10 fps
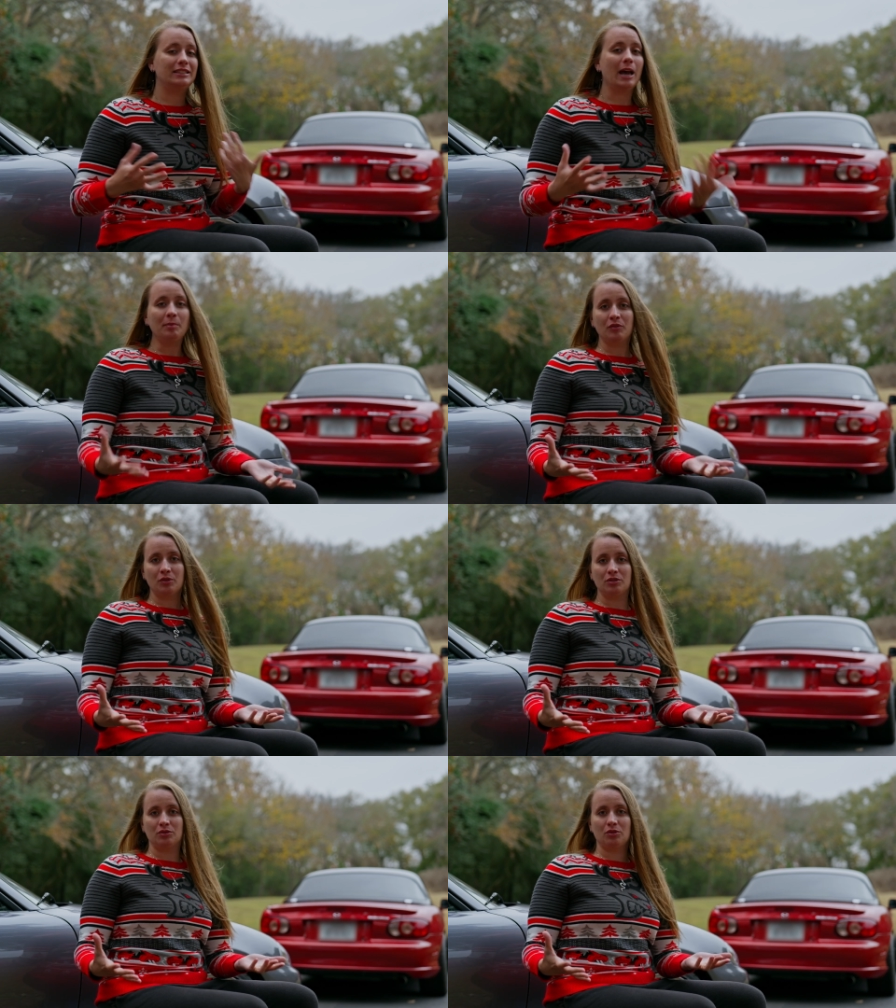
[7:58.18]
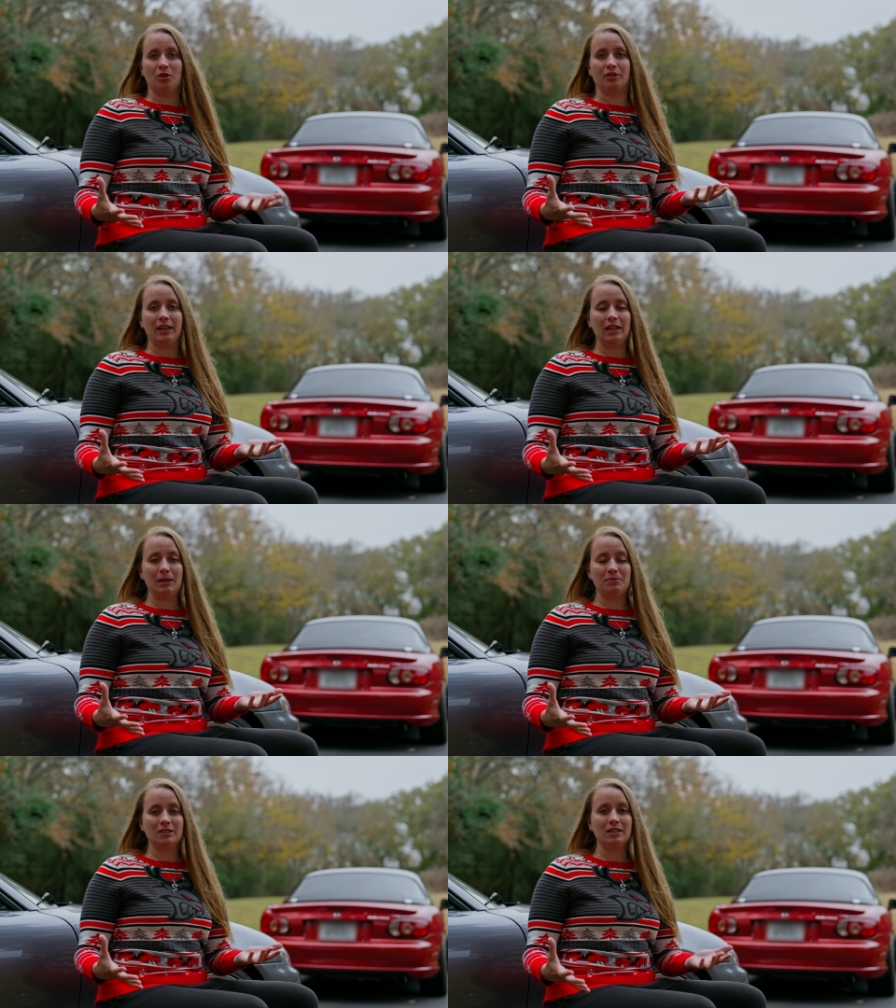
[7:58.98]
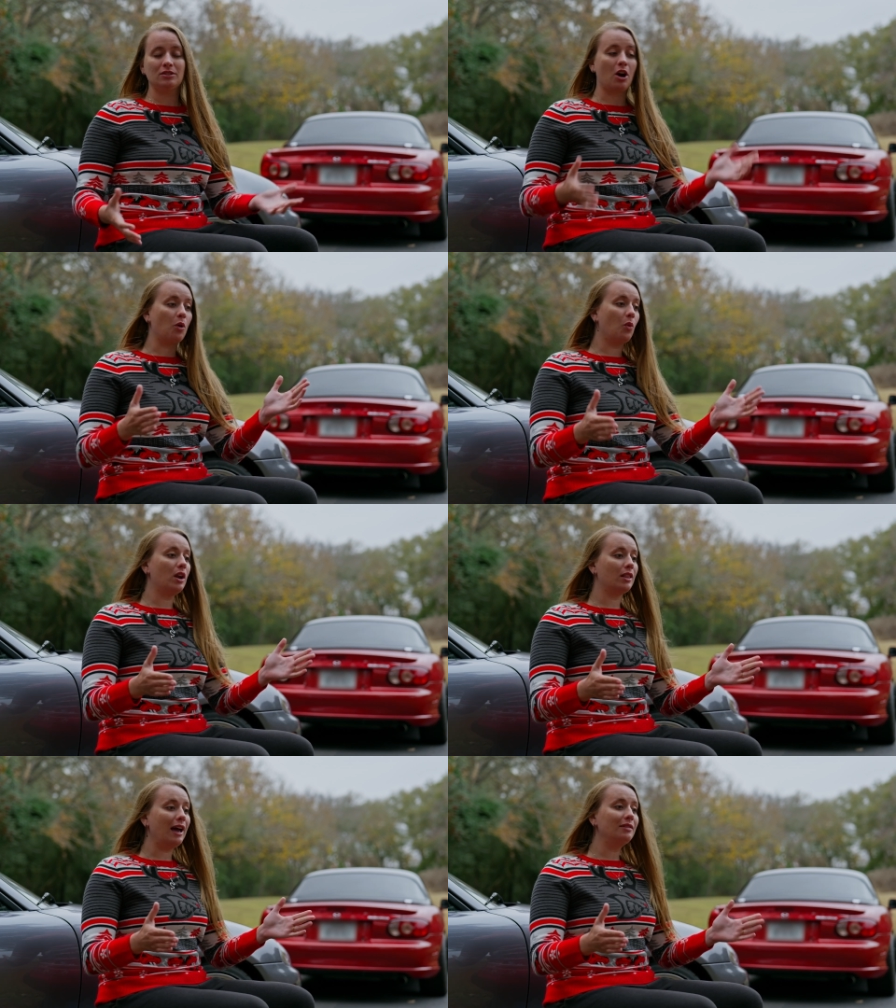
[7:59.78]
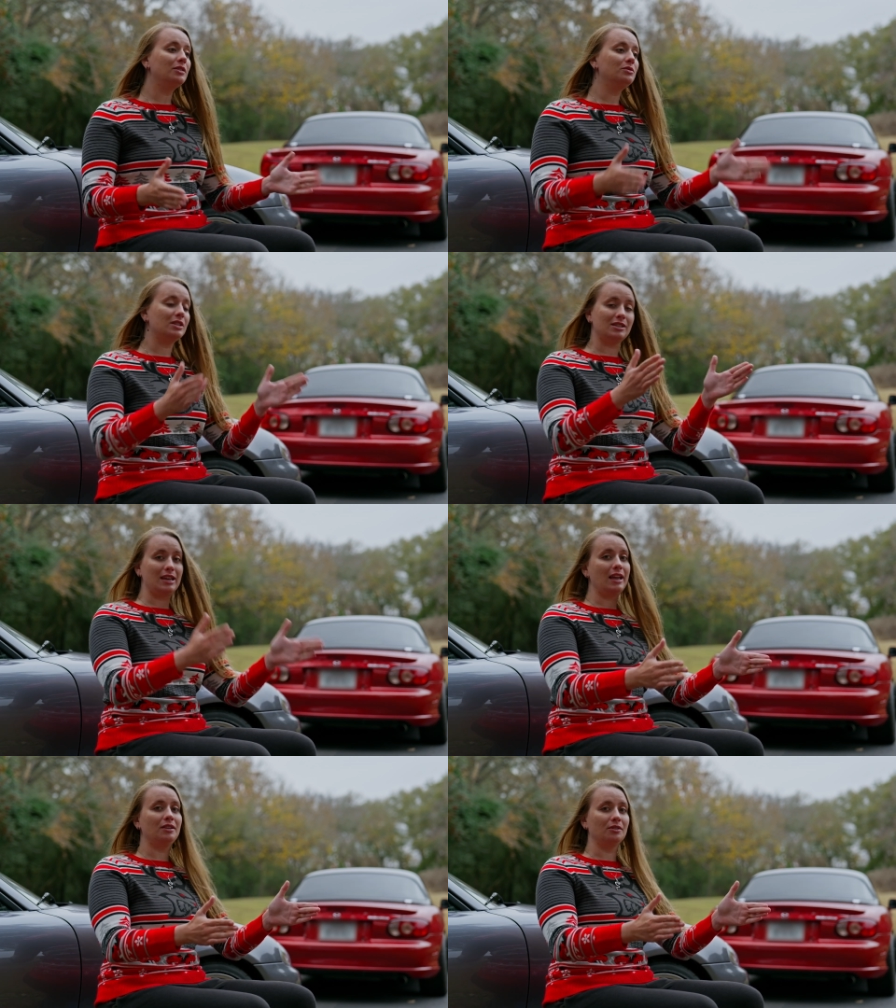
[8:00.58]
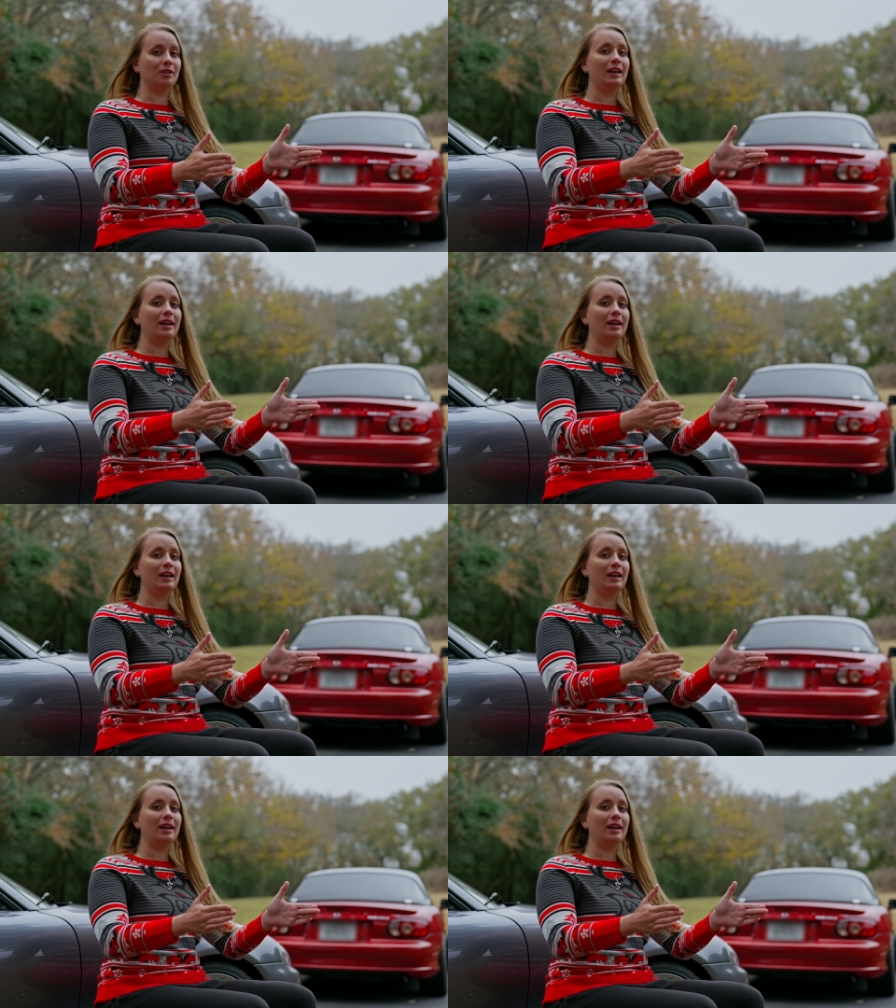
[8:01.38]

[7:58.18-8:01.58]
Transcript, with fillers: Adaptive cruise control and lane keep assist are what allow you to stay in your